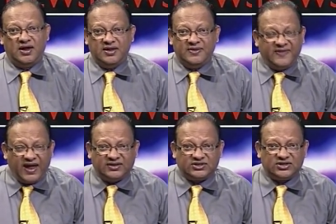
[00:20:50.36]

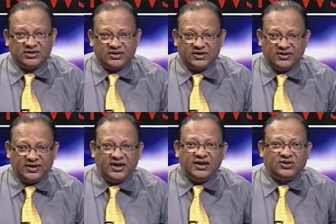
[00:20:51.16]
That's the
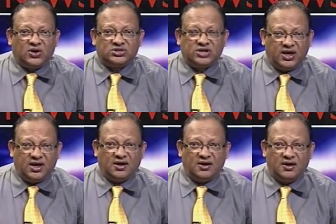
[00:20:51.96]
ethos
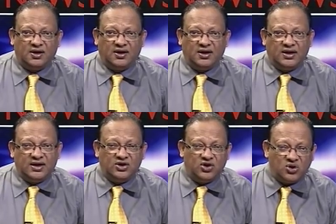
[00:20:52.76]
here.
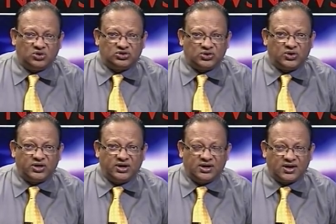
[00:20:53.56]
No
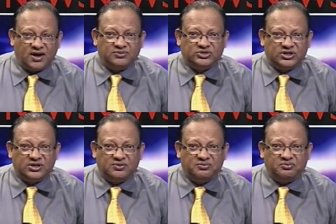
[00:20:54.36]
story comes
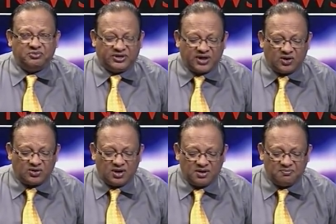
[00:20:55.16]
in
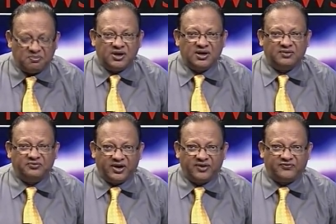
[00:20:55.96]
without being
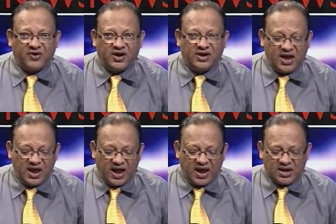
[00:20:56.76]
verified.
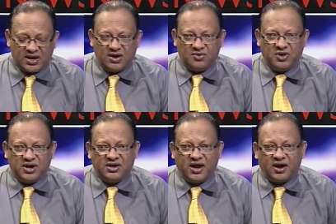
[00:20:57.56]
And
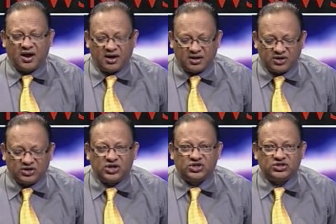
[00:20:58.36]
when there are
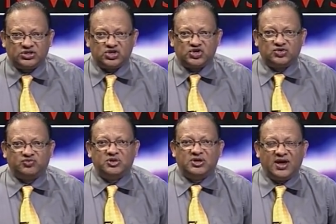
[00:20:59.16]
contentious issues,
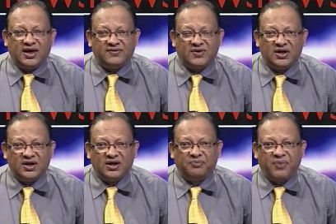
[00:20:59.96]
we have
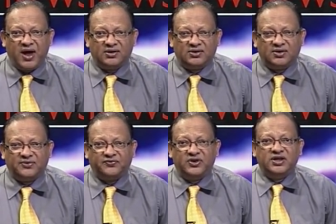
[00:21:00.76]
a panel
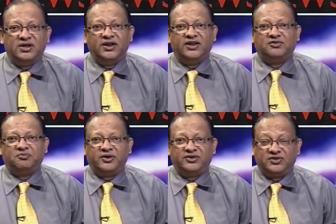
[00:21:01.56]
of legal experts,